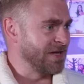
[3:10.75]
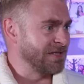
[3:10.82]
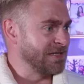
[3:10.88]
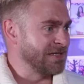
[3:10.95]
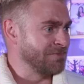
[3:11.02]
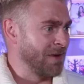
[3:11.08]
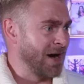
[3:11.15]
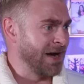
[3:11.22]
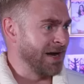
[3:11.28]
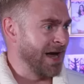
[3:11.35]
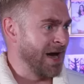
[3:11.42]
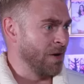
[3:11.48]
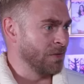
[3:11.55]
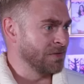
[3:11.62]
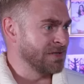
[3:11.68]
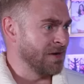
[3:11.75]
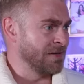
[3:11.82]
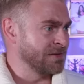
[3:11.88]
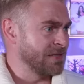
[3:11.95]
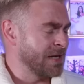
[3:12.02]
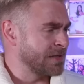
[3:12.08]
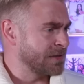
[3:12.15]
This is my house. Mm-hmm. I
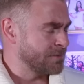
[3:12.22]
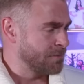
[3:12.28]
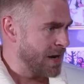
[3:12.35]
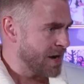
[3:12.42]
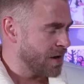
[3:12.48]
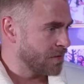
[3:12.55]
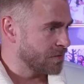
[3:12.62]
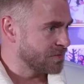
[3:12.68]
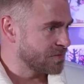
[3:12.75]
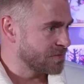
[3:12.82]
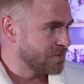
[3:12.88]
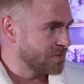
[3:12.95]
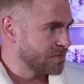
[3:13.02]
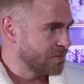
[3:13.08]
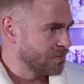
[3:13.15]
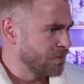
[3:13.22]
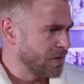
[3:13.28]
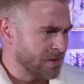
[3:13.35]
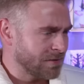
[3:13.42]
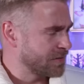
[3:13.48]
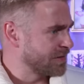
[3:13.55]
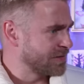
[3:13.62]
was like, mm-hmm. It's my house
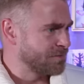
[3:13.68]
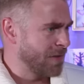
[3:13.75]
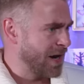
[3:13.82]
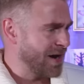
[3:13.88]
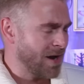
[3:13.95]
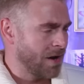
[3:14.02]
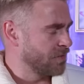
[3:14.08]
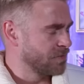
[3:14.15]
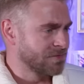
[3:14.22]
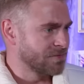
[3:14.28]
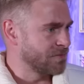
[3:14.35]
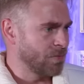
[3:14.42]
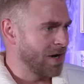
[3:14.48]
why it's my house.